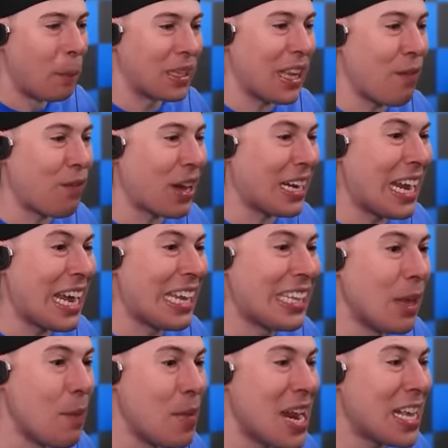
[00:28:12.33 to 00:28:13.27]
but they've got to
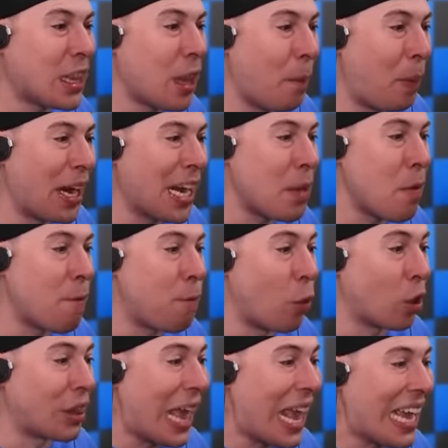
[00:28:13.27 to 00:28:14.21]
eliminate the bunny
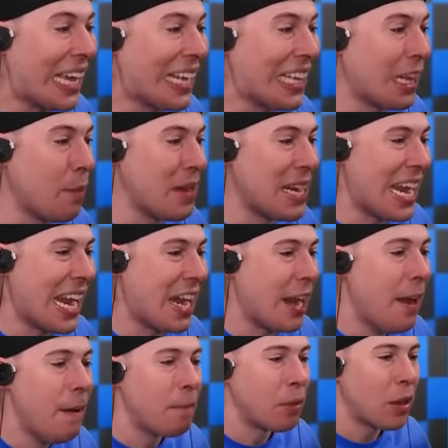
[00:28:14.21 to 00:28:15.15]
before they get eliminated.